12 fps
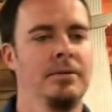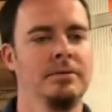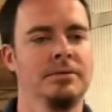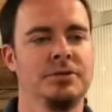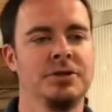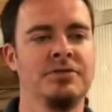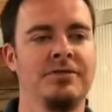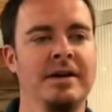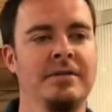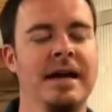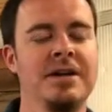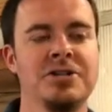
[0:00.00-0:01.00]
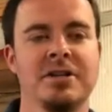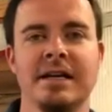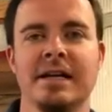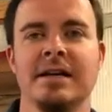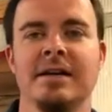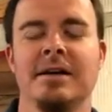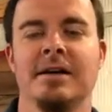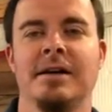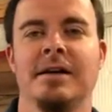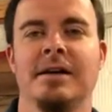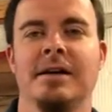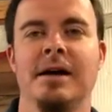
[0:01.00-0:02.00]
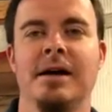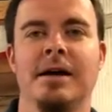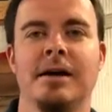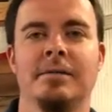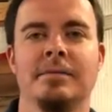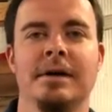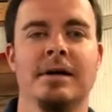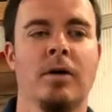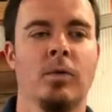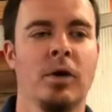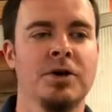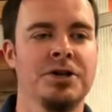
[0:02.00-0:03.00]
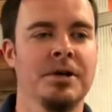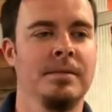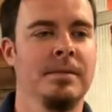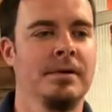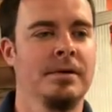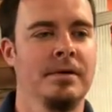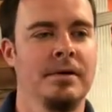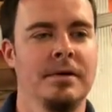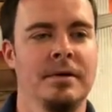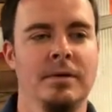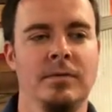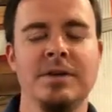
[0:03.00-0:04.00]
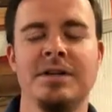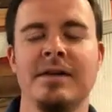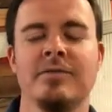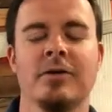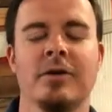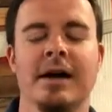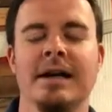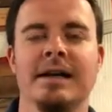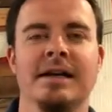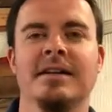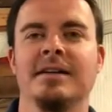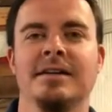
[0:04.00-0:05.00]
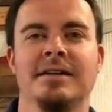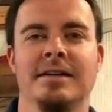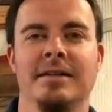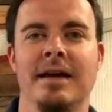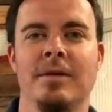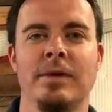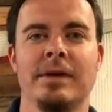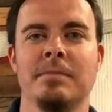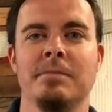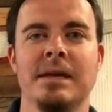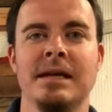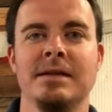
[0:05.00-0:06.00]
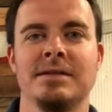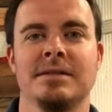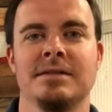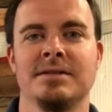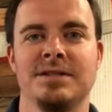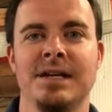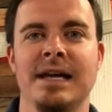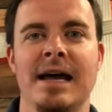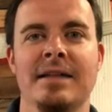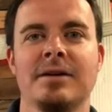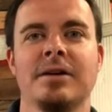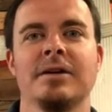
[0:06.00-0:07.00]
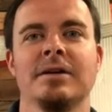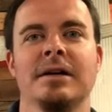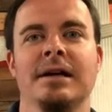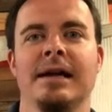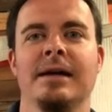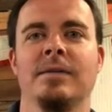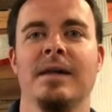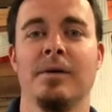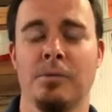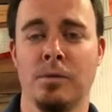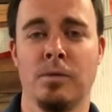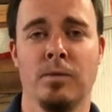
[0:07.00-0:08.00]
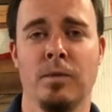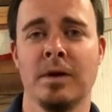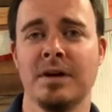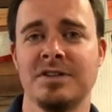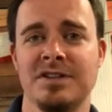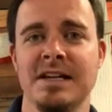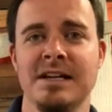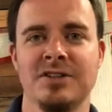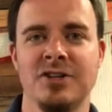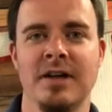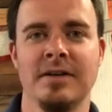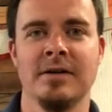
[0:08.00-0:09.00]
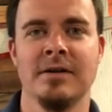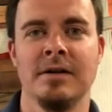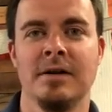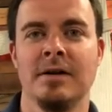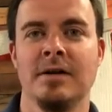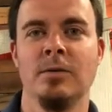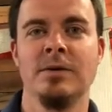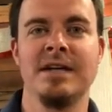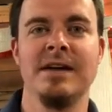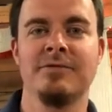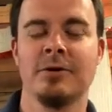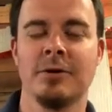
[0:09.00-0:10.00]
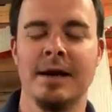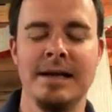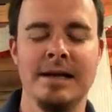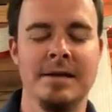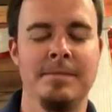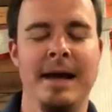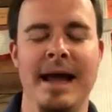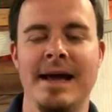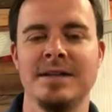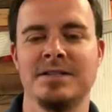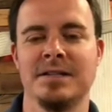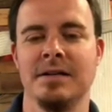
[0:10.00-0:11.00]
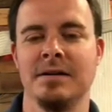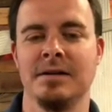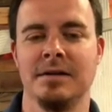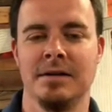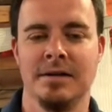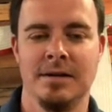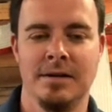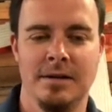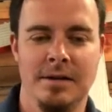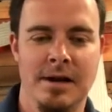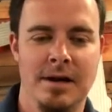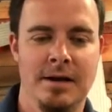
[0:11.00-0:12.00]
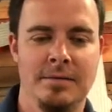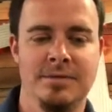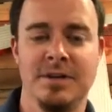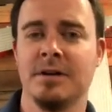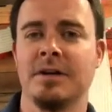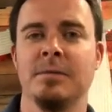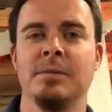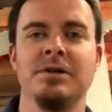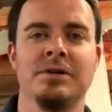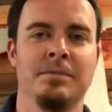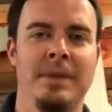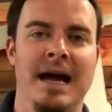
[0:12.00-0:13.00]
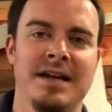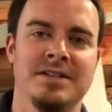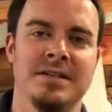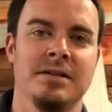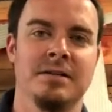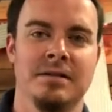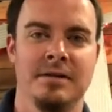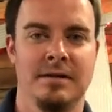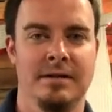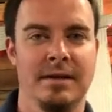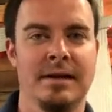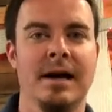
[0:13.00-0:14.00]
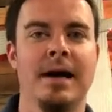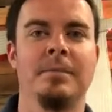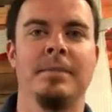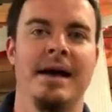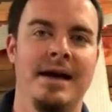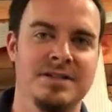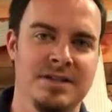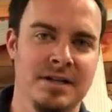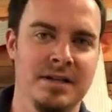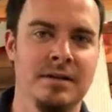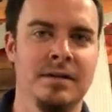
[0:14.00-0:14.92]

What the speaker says: Just foundationally, in our worship, we take for granted that we can meet together and that we're going to see each other. We take for granted passing during communion, passing the cup, passing